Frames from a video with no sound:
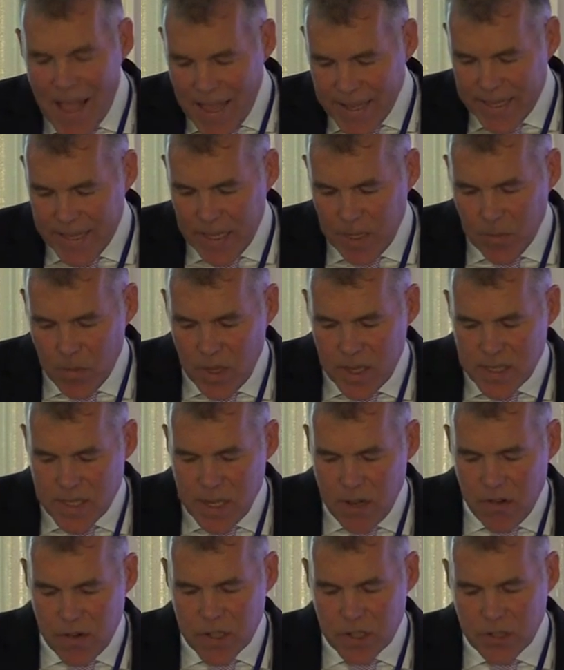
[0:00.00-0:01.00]
hacking by
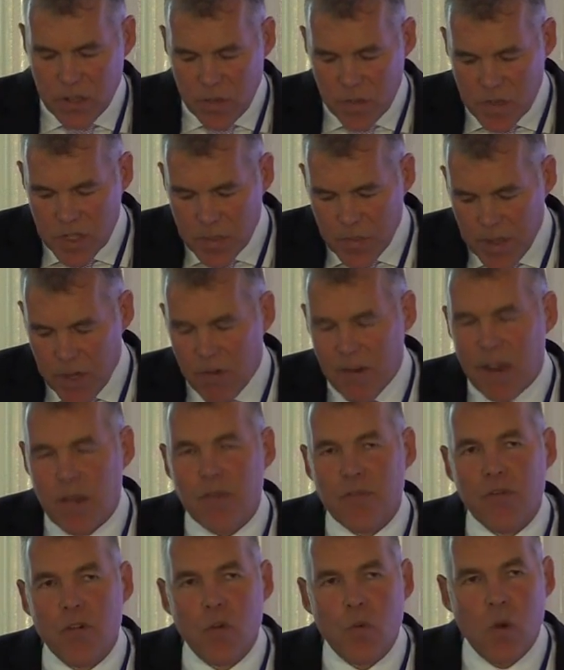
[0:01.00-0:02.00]
terrorist groups has been
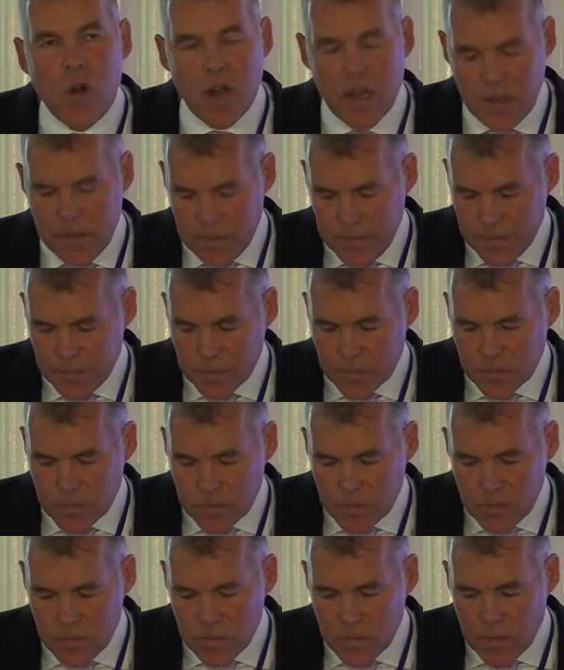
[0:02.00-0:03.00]
around for a while,
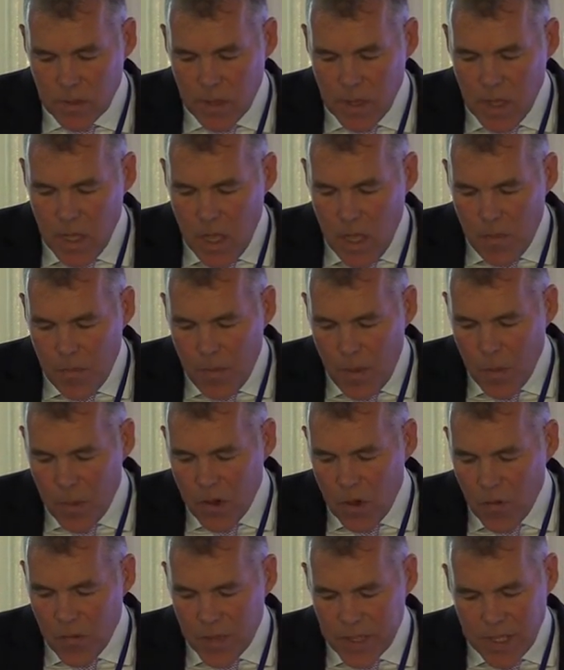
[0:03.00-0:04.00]
but
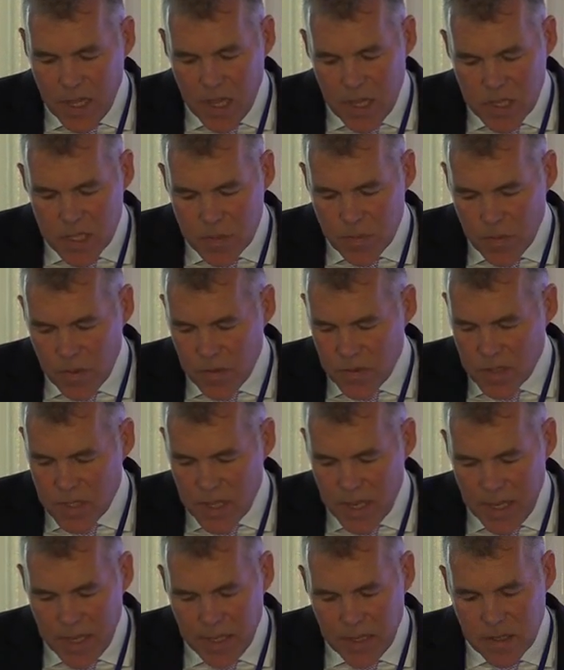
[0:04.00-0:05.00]
we're on the cusp of
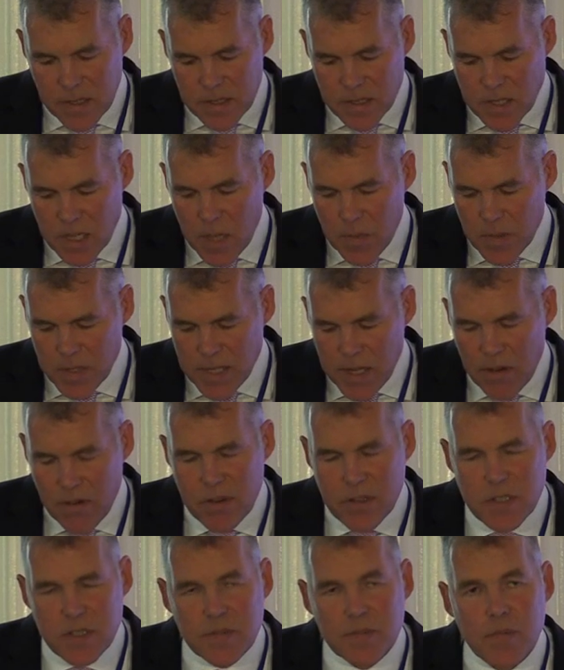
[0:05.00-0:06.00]
seeing cyber
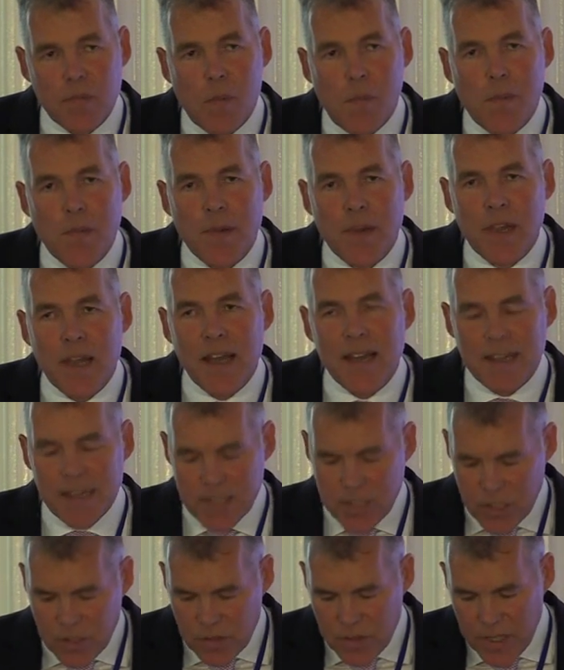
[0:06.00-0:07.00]
terrorism, and
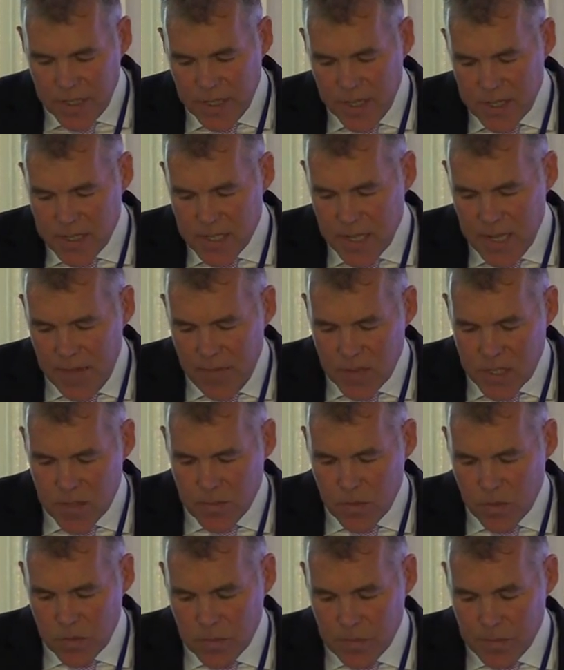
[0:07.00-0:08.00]
I do think it's
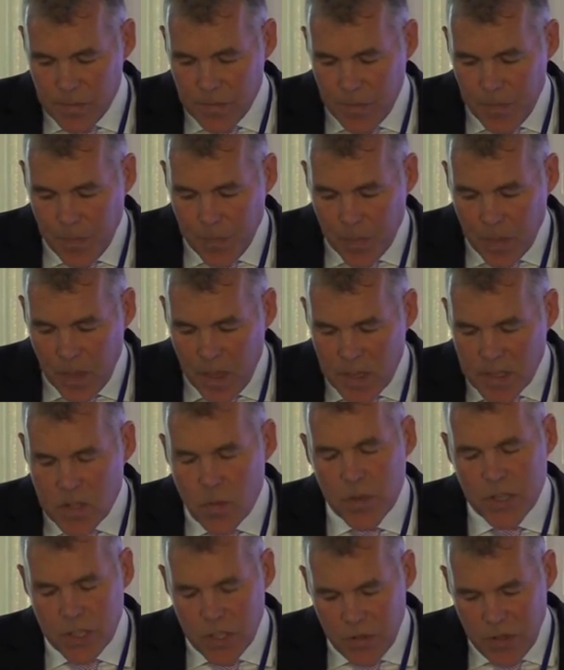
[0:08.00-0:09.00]
inevitable.
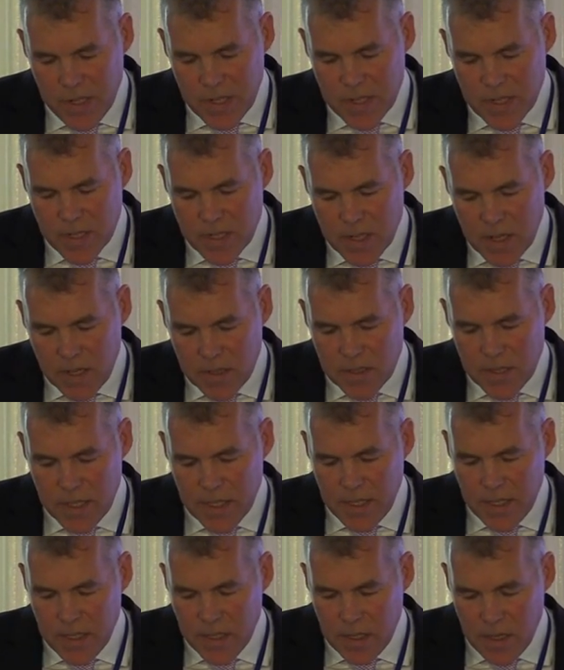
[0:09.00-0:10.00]
So we do need to start
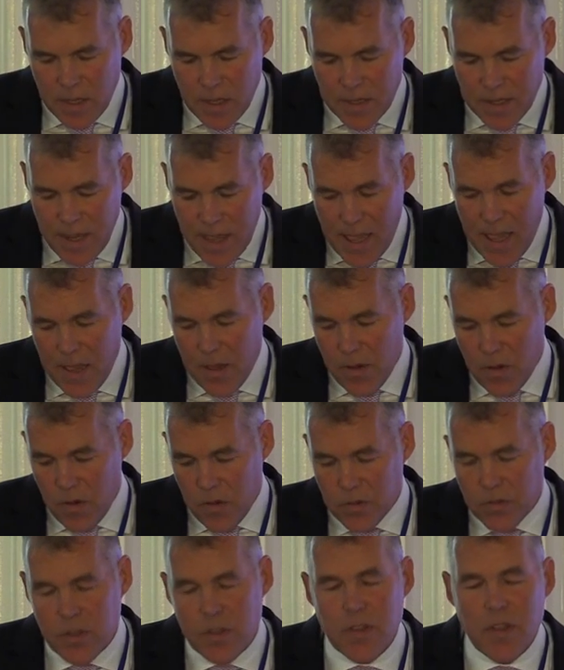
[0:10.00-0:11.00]
thinking now
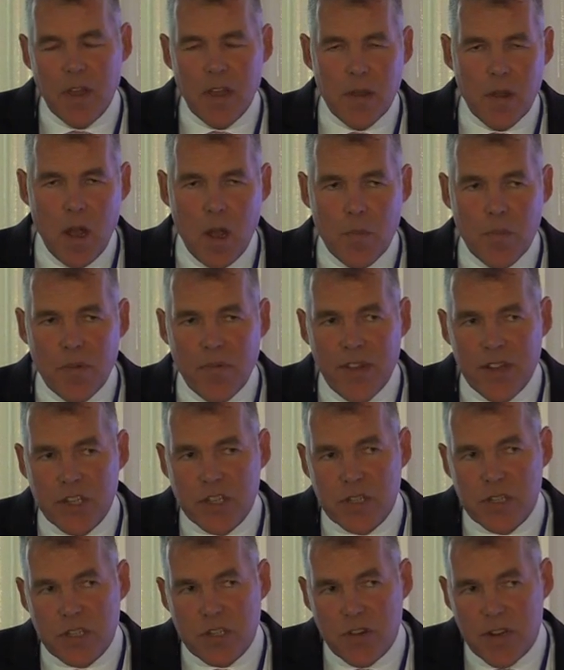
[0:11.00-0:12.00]
on uh, our
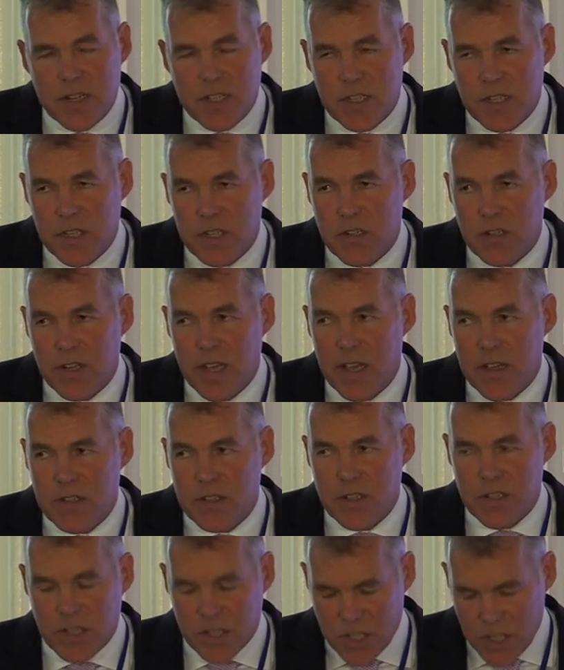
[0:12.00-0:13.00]
prevention strategies, on how
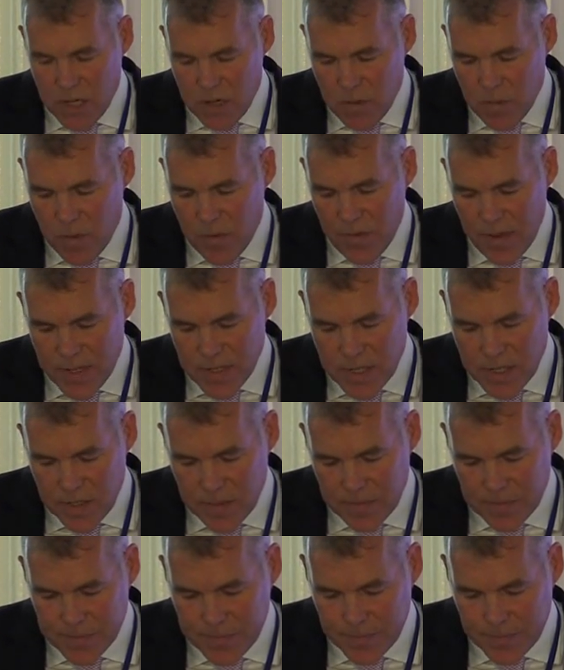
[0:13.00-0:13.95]
to deter and prevent it.